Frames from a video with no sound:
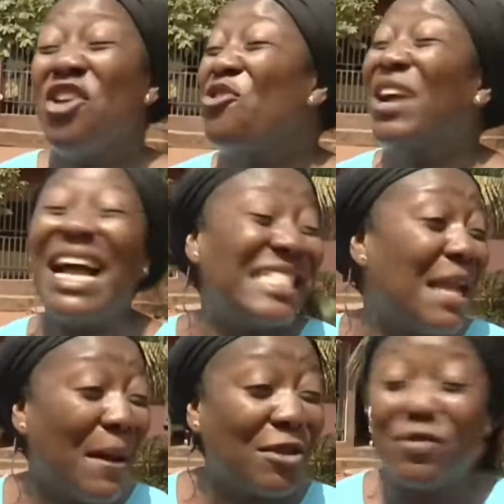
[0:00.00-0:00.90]
You can't
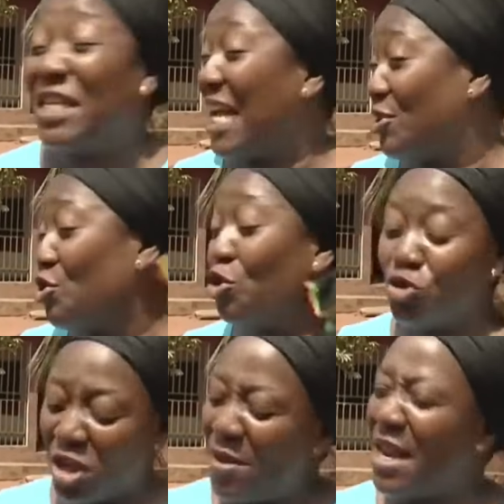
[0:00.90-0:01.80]
step out of this house
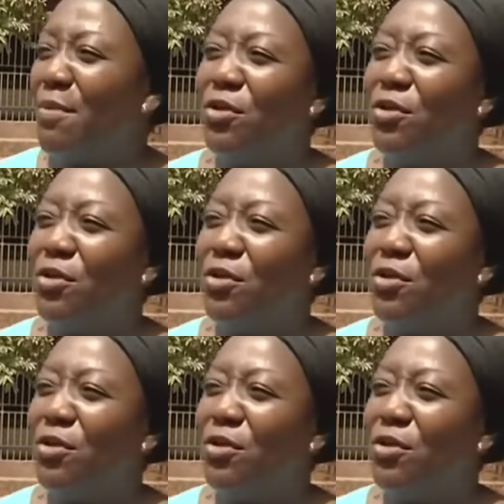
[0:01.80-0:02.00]
until you give me that